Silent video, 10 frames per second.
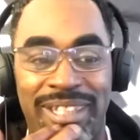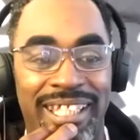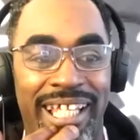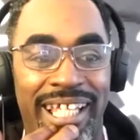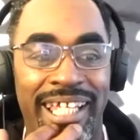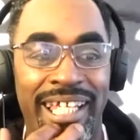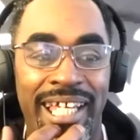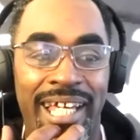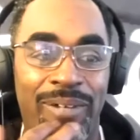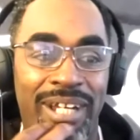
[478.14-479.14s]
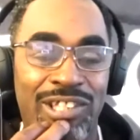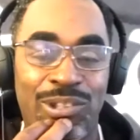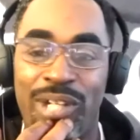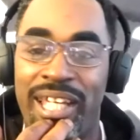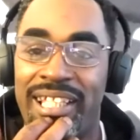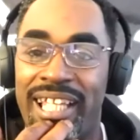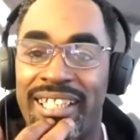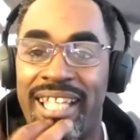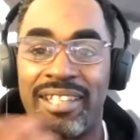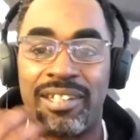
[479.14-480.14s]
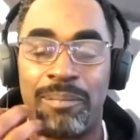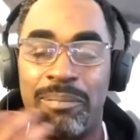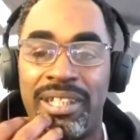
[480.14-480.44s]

know what I'm saying? Like, and when I saw A like that, to